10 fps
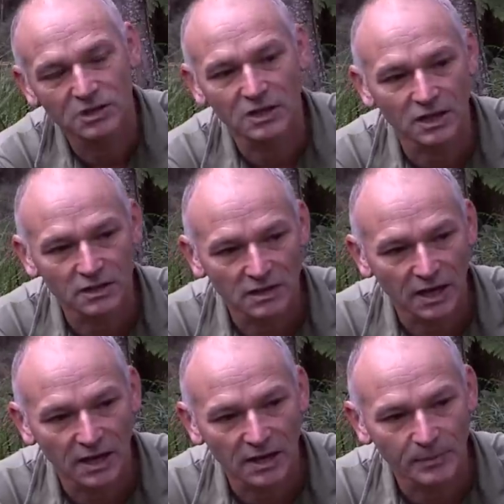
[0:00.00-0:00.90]
You get
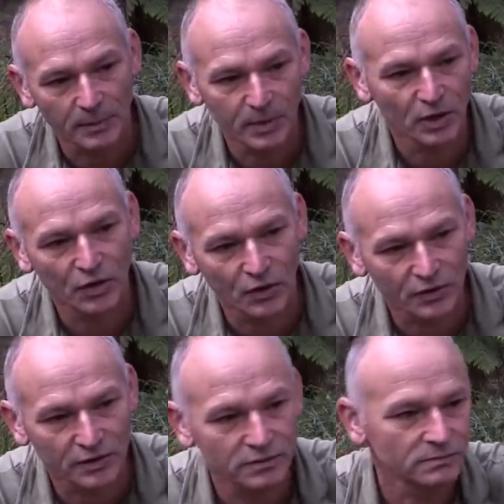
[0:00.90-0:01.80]
a bird
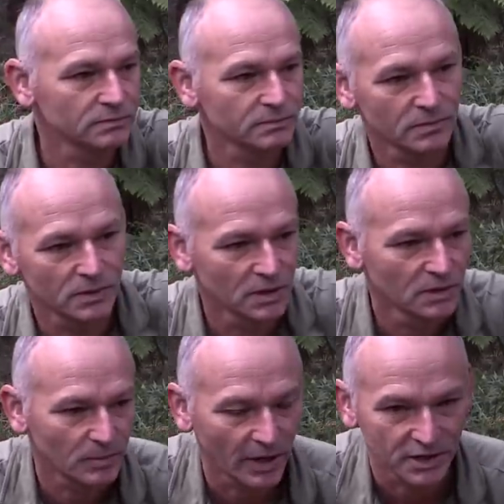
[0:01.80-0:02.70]
on a
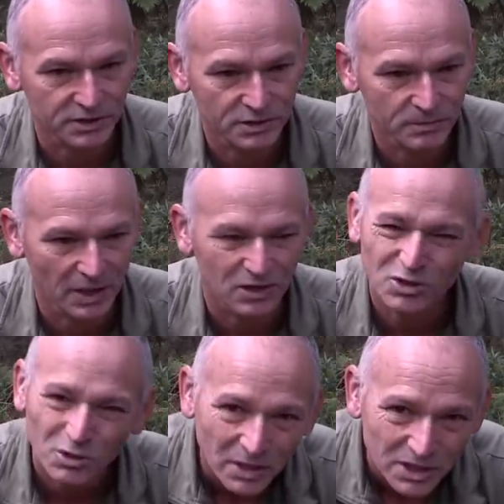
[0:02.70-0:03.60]
branch about
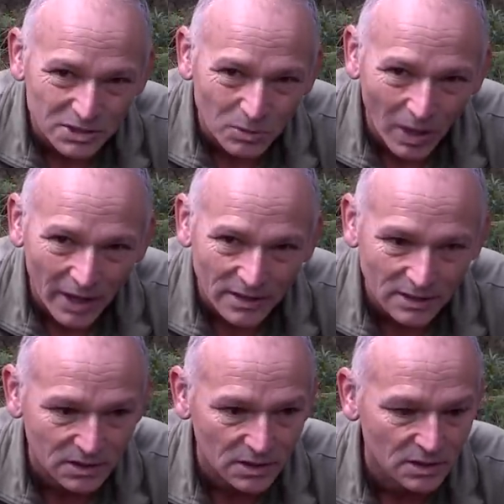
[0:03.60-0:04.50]
2 metres away,
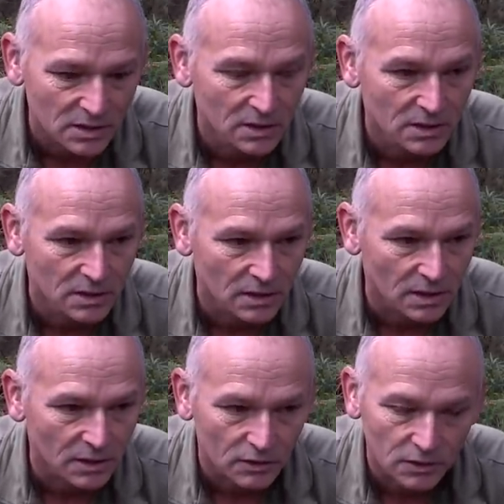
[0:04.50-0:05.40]

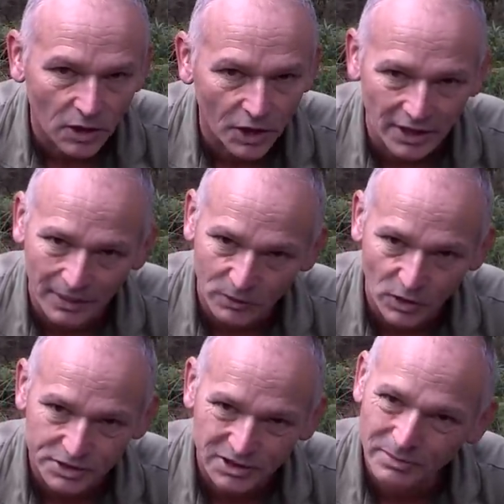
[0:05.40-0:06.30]
and it'll light it up
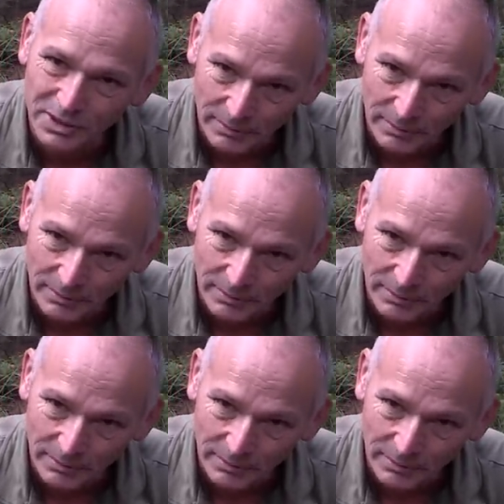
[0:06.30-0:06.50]
nicely, but